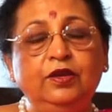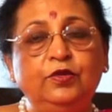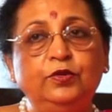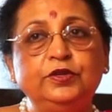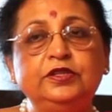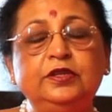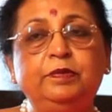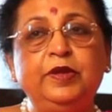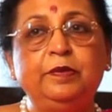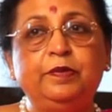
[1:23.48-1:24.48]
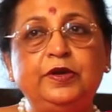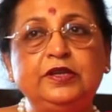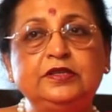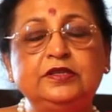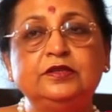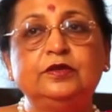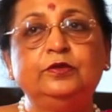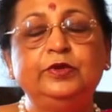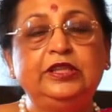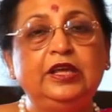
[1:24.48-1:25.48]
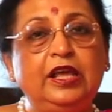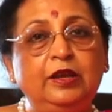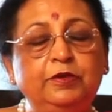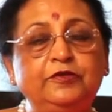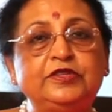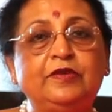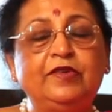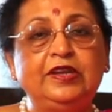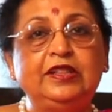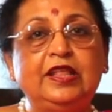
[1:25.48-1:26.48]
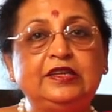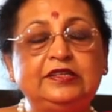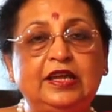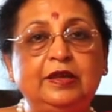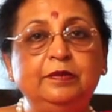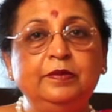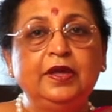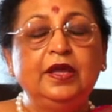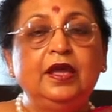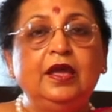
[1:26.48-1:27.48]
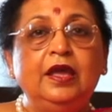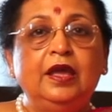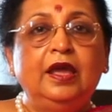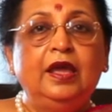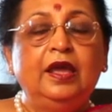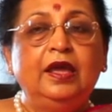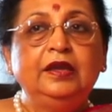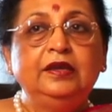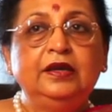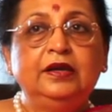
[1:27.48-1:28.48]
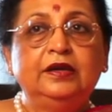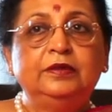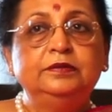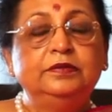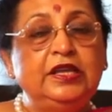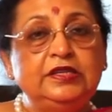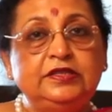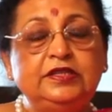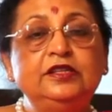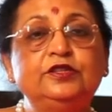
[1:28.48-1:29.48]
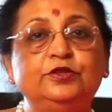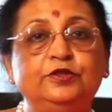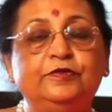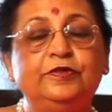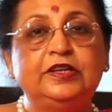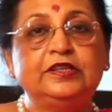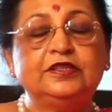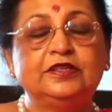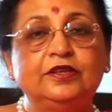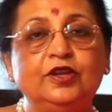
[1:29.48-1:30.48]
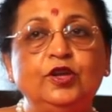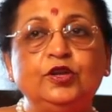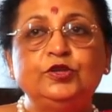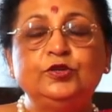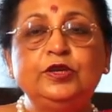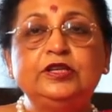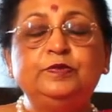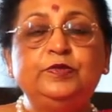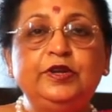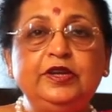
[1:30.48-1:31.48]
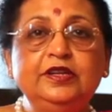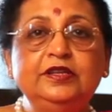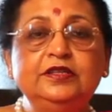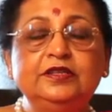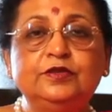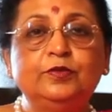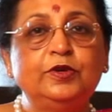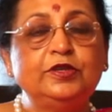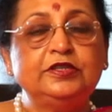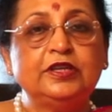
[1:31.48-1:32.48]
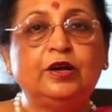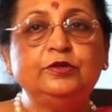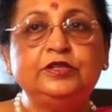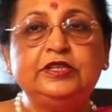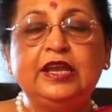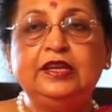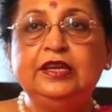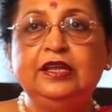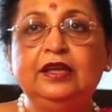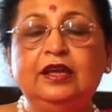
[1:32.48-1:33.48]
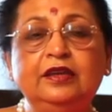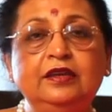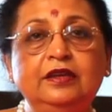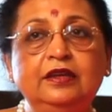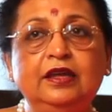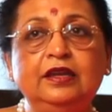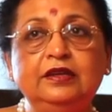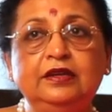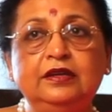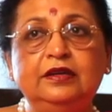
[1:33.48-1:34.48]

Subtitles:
wrote the papers with the help of someone at that time, and he still stood first. So his brilliance was outstanding, and